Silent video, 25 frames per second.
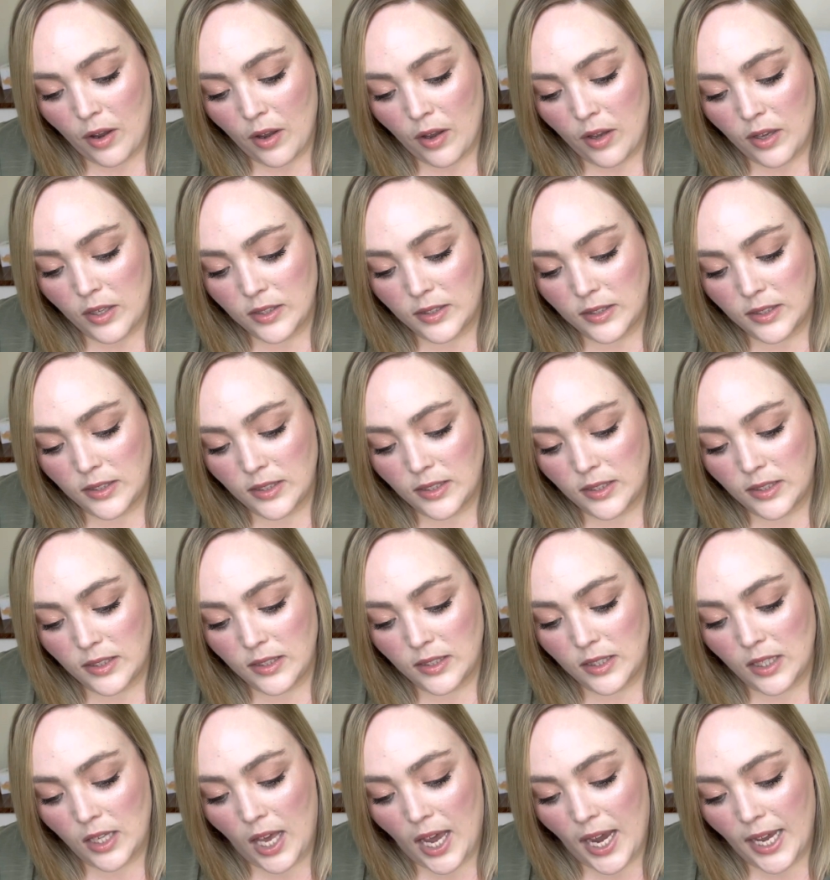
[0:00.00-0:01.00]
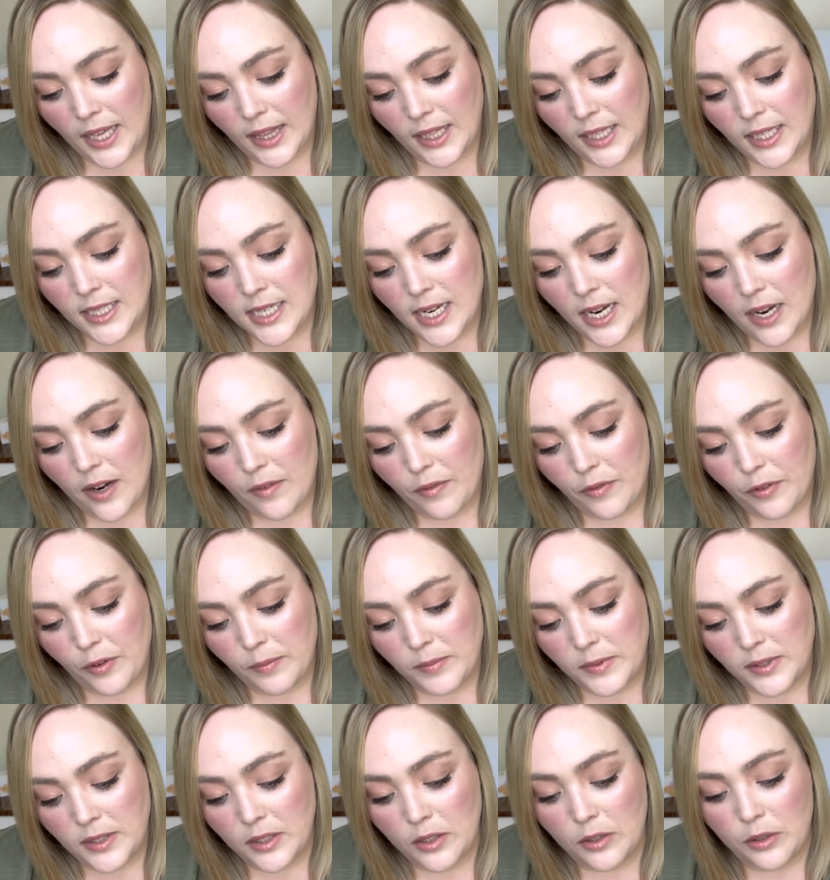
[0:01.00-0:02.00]
Slightly down from
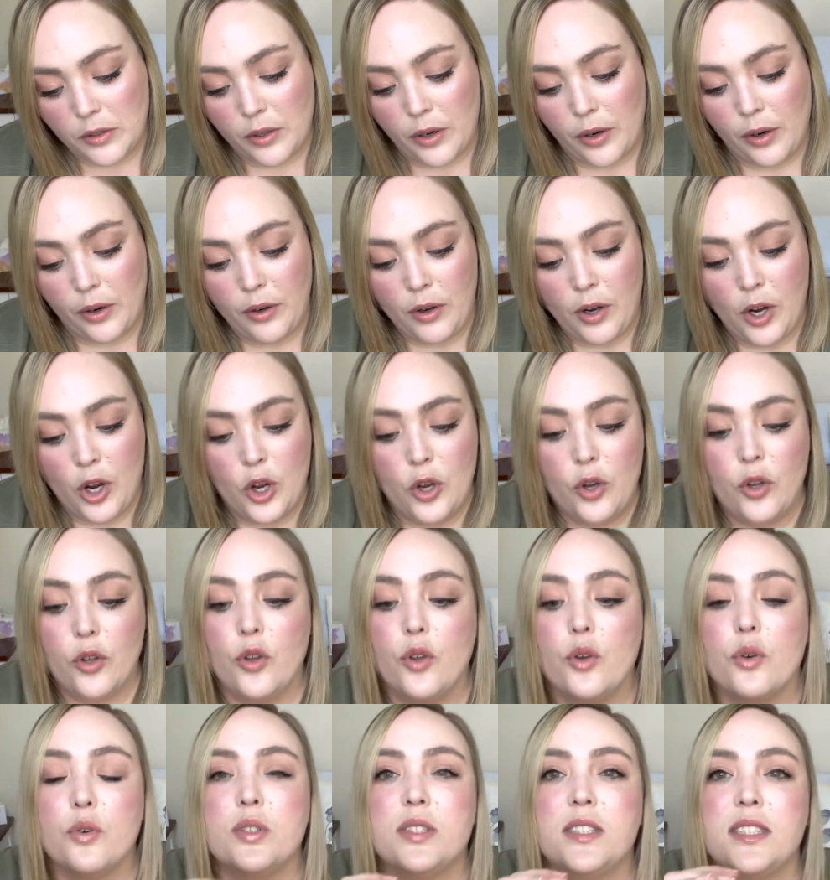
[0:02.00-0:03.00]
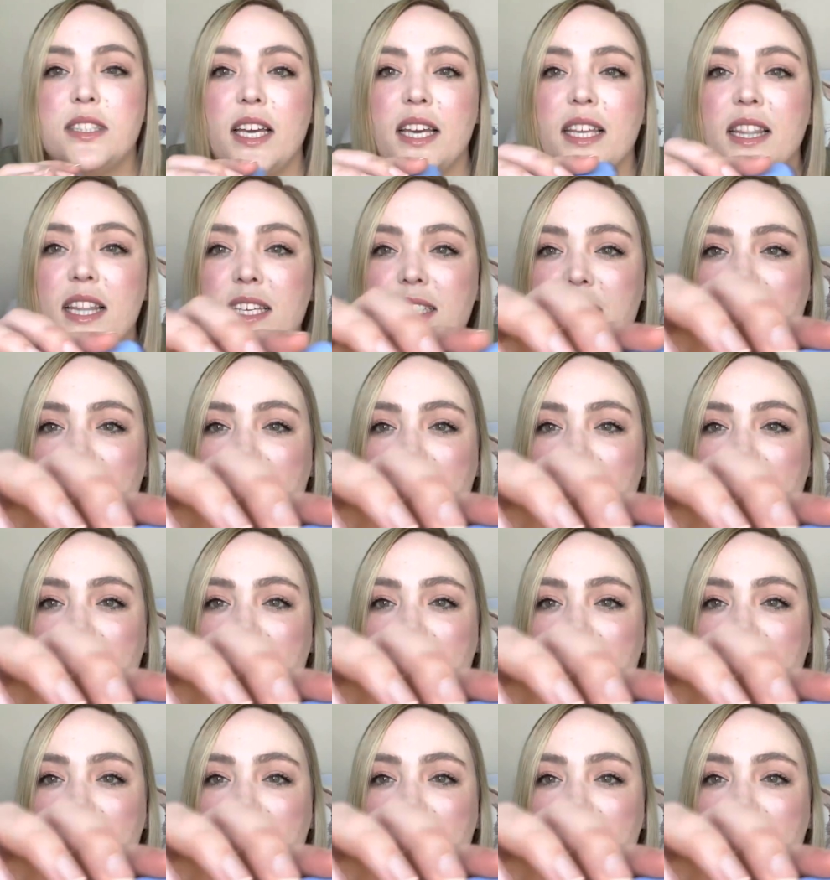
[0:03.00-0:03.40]
0, you'll see there's a